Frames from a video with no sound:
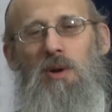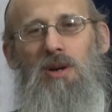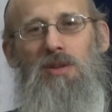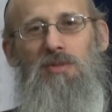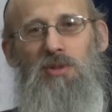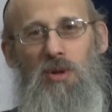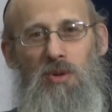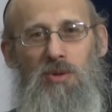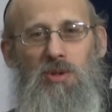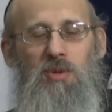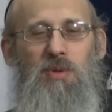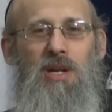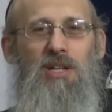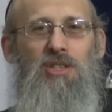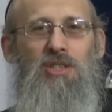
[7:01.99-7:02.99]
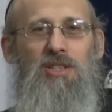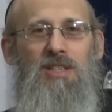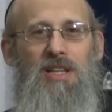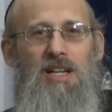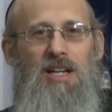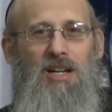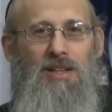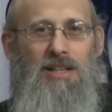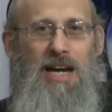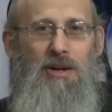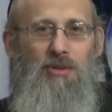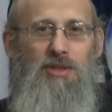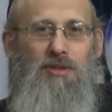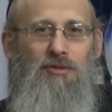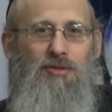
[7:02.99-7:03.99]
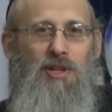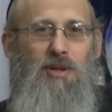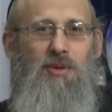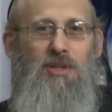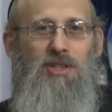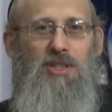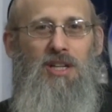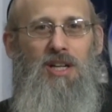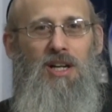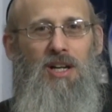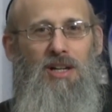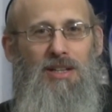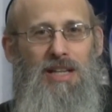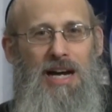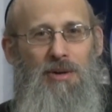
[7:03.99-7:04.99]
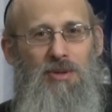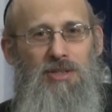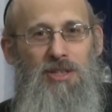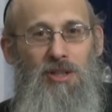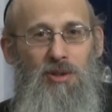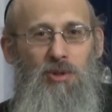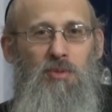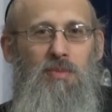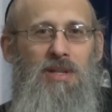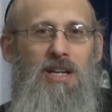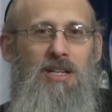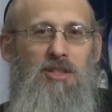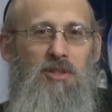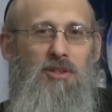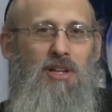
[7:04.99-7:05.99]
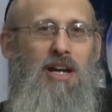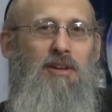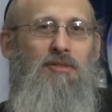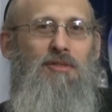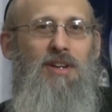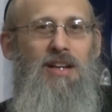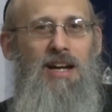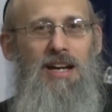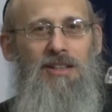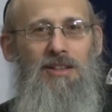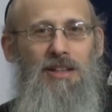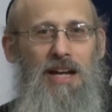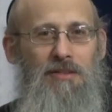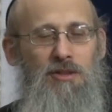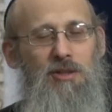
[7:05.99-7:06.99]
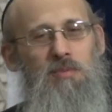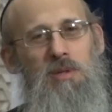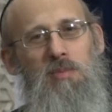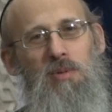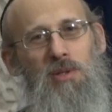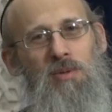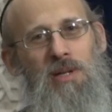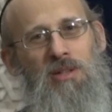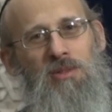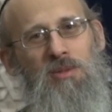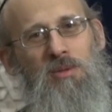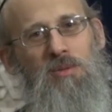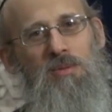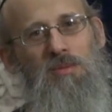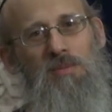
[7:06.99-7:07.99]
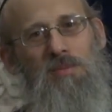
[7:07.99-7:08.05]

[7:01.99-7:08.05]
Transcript: part of your own creation, allow it to flourish, allow it to illuminate your life and the life of the people around you.